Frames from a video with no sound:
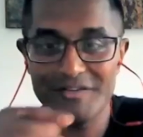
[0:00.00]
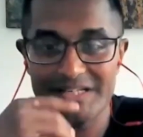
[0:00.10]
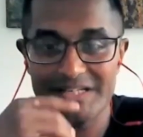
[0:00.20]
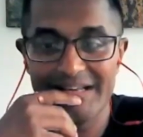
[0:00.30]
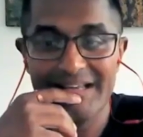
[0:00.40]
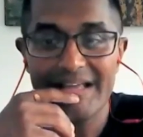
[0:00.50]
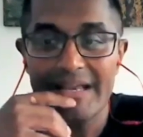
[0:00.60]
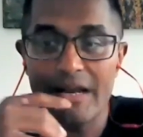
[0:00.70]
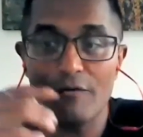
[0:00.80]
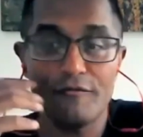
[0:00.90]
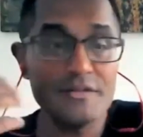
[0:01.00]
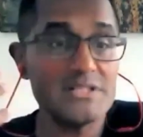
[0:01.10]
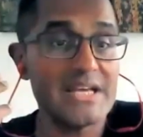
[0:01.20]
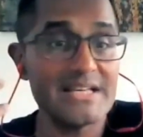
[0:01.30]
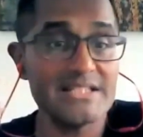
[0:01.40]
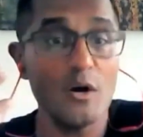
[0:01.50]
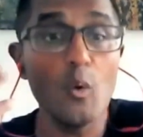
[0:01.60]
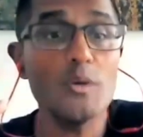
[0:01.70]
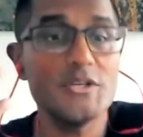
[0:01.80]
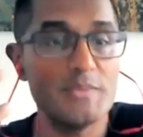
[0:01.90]
Fishing. Now, fish has
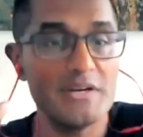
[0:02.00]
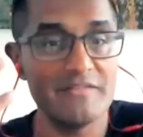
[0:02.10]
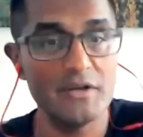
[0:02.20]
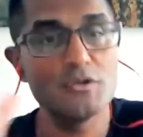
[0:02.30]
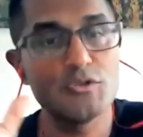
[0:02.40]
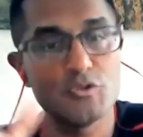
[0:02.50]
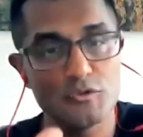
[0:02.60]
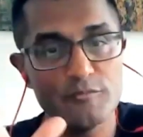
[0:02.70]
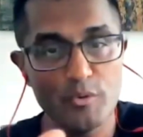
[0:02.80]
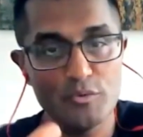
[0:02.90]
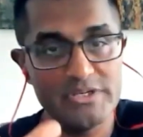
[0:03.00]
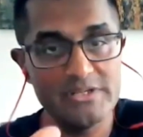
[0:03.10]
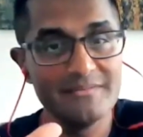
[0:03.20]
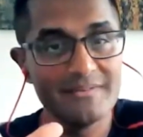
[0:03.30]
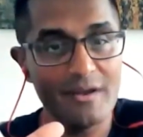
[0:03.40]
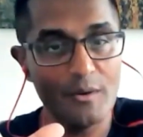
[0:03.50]
always been a very good source of protein.